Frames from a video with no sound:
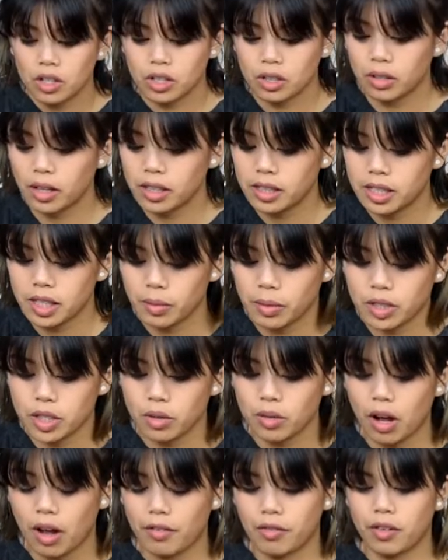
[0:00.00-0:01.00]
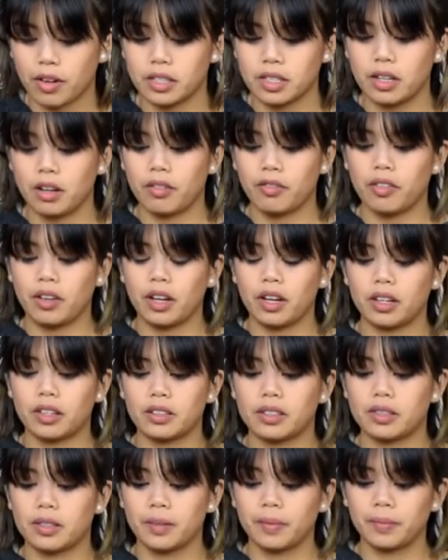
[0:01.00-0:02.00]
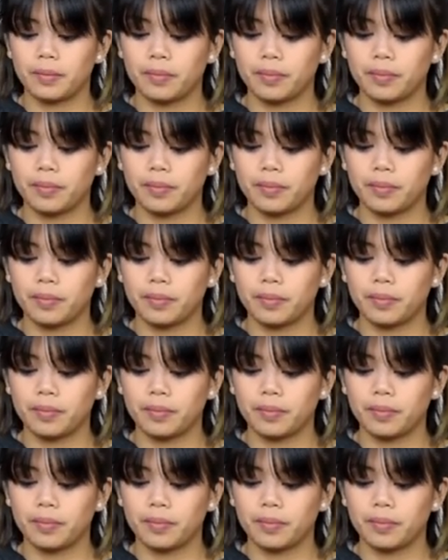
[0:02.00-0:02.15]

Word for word: So let's see what you got for us here, Phoenix